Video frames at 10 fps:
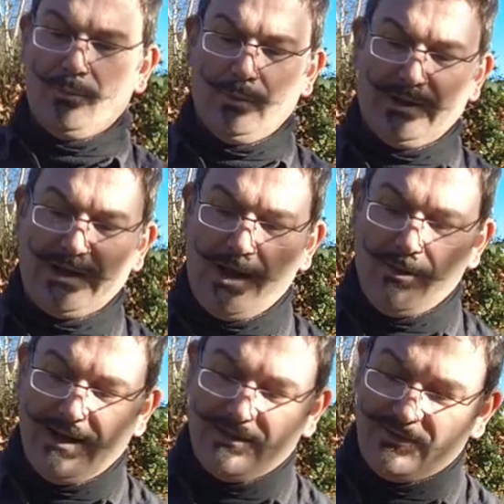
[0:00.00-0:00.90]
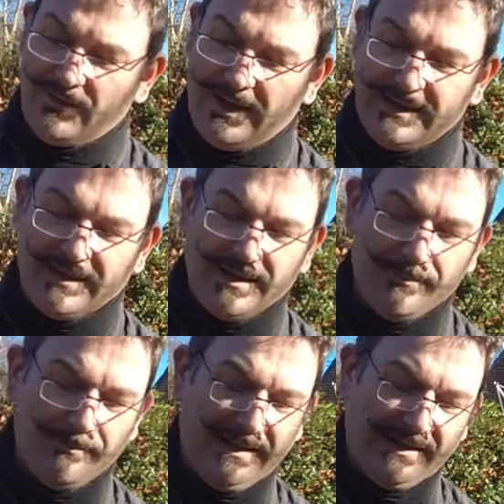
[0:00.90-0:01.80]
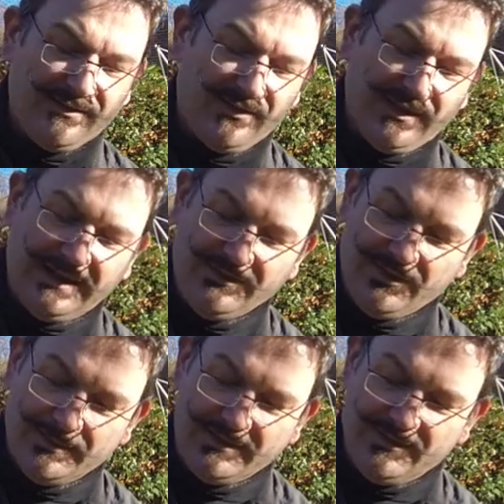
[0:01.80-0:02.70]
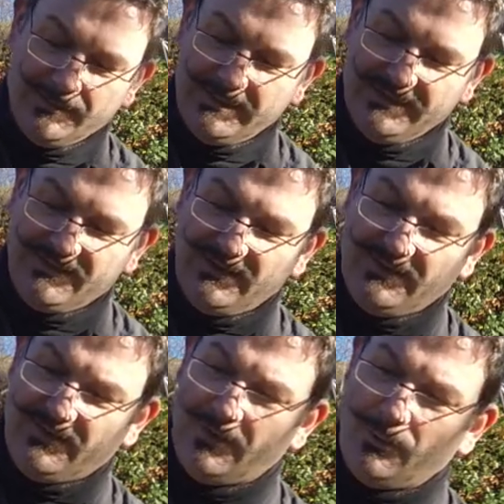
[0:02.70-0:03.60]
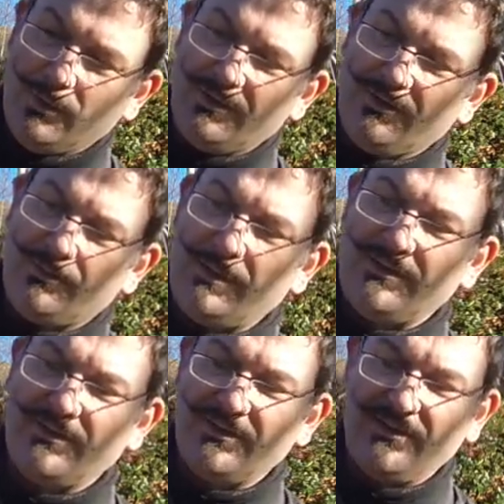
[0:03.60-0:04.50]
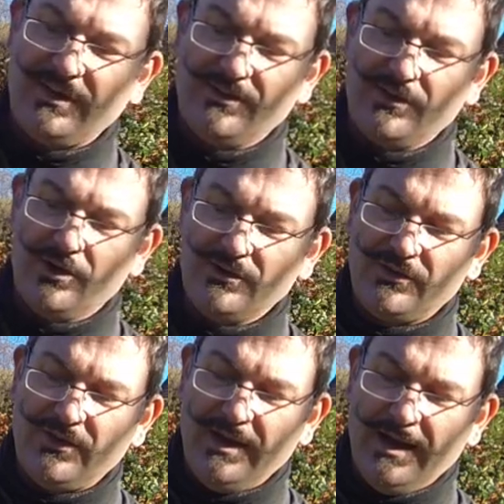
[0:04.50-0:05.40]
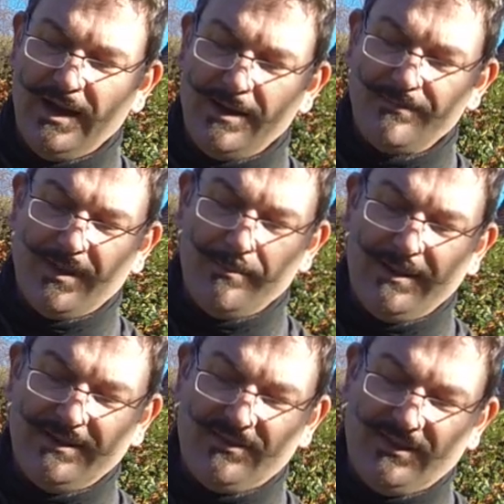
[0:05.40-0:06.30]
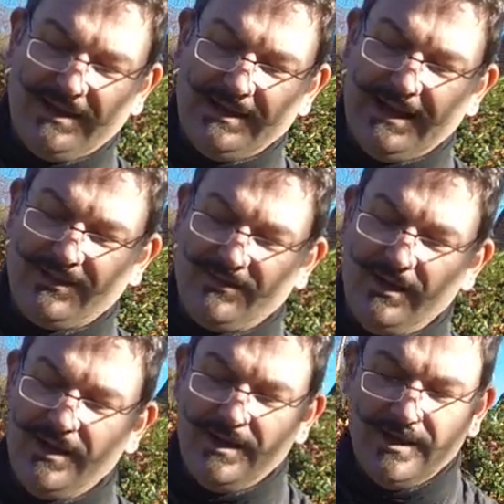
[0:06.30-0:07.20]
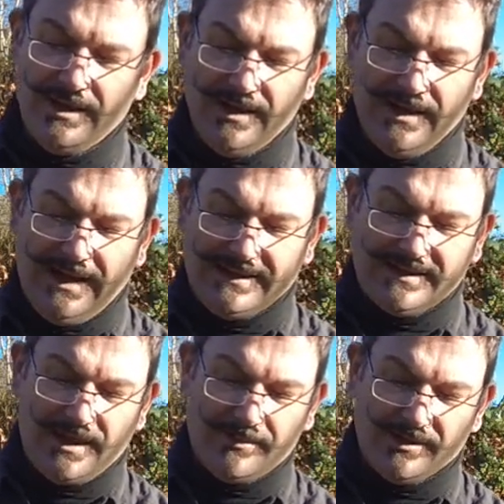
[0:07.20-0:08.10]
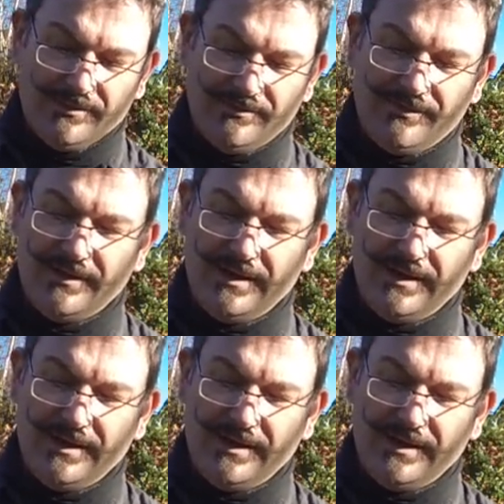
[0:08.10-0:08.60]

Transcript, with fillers: with a coax and a BNC, terminating the BNC. So one of the spreaders I see has got a BNC connector and a couple of